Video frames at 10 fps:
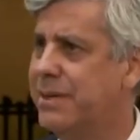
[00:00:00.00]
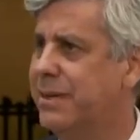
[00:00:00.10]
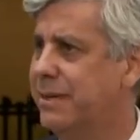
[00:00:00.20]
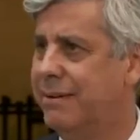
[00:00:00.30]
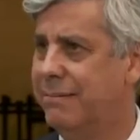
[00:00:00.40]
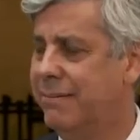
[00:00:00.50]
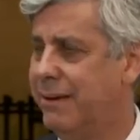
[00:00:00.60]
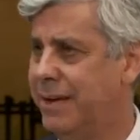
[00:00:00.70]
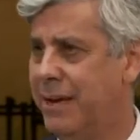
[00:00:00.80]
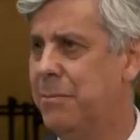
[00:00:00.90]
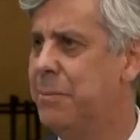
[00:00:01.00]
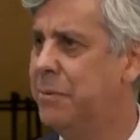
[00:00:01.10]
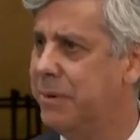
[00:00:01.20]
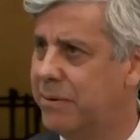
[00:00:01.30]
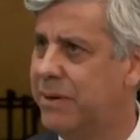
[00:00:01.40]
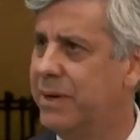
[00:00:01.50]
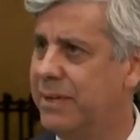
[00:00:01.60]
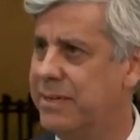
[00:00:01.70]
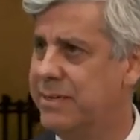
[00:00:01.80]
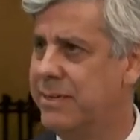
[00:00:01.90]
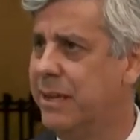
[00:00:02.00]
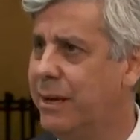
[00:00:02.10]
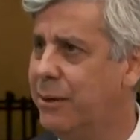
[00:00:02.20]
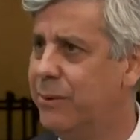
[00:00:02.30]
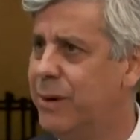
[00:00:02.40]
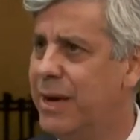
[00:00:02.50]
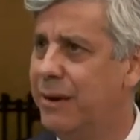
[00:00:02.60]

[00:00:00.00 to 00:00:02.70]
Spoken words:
The unemployment rate is low.